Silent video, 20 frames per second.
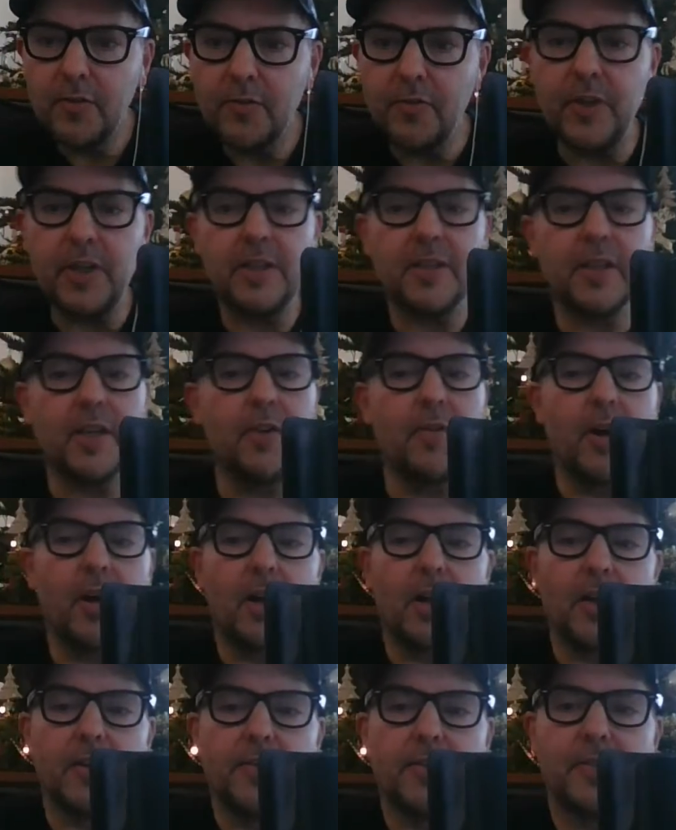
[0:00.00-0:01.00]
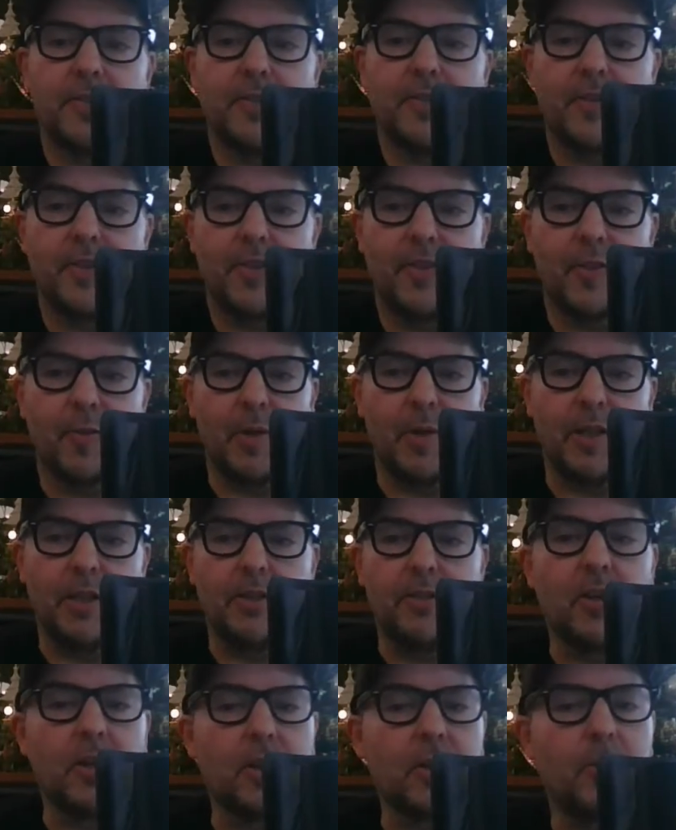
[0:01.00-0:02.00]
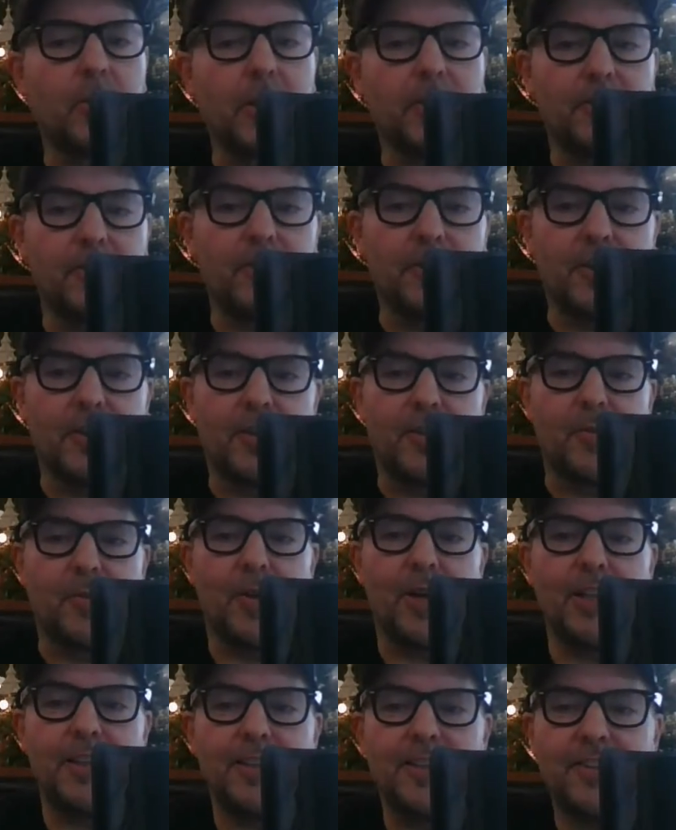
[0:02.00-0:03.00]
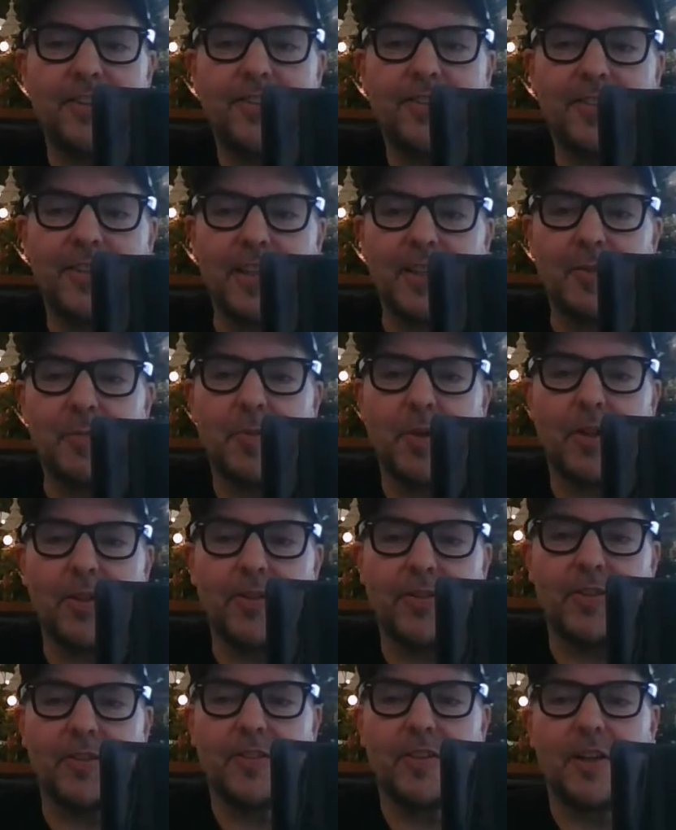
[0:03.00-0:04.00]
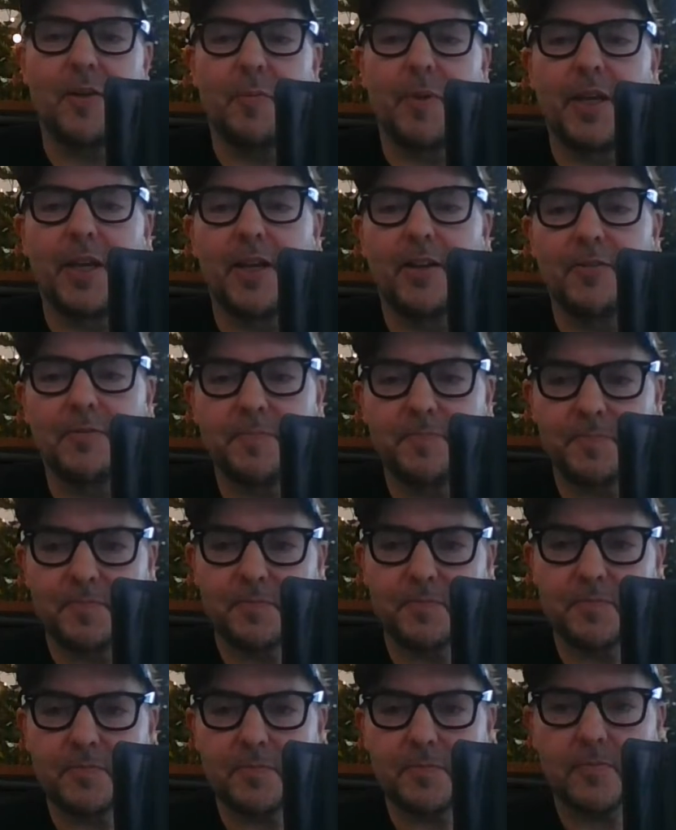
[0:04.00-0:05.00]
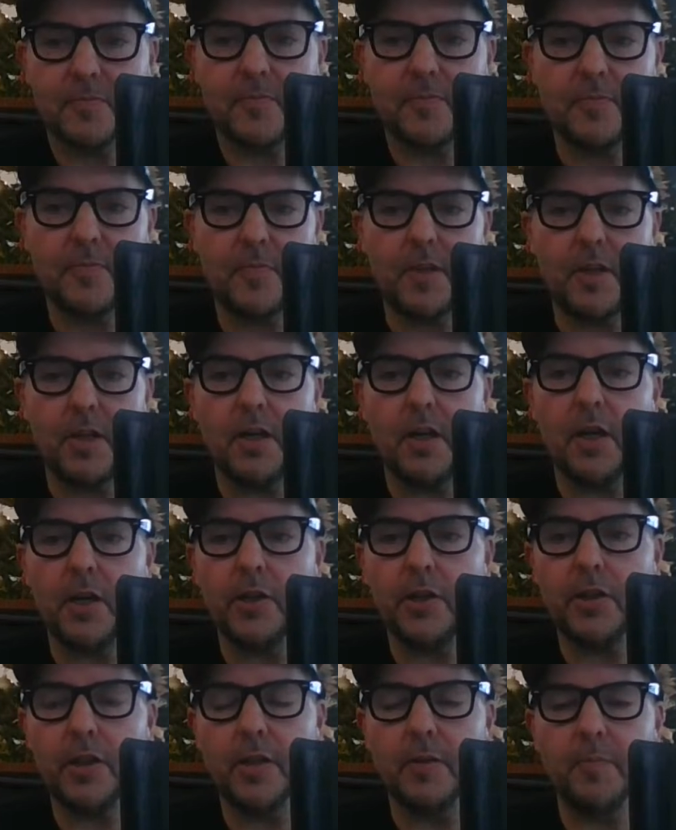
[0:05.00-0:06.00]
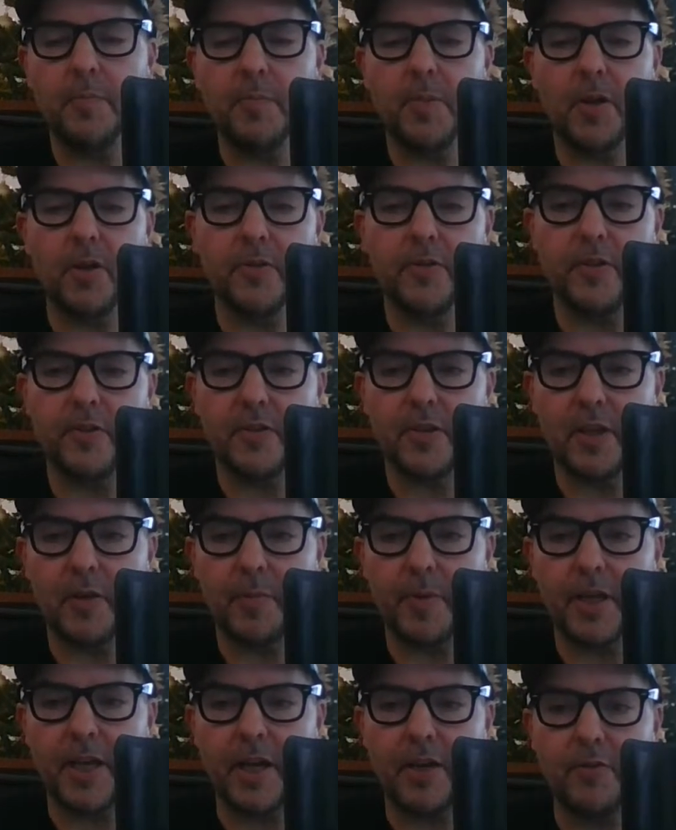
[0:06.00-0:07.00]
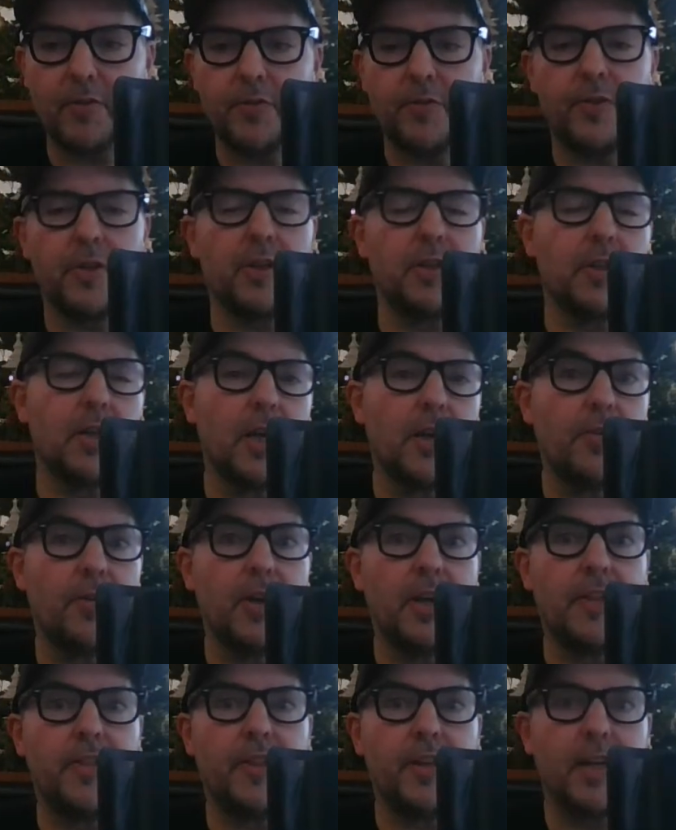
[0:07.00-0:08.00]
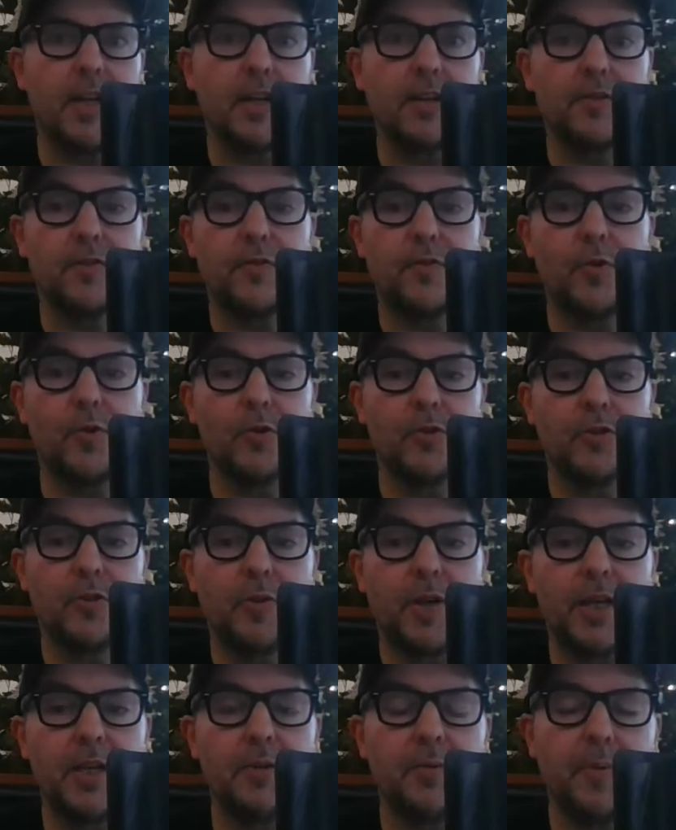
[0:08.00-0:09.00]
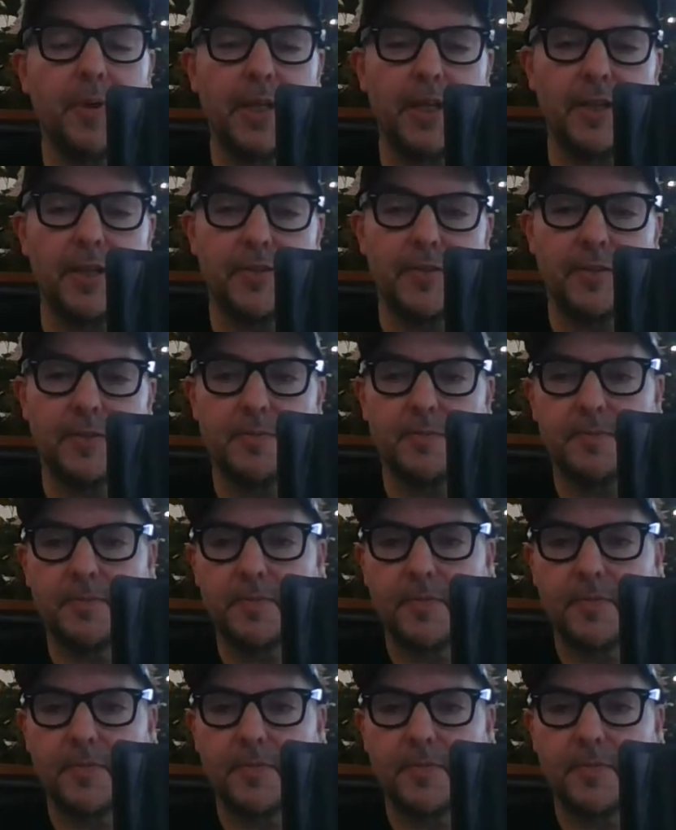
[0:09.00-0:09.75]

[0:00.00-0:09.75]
Frido asks the million dollar question When do you think Pulse is coming out? I think Pulse is coming out, Frido, in the next four to eight weeks.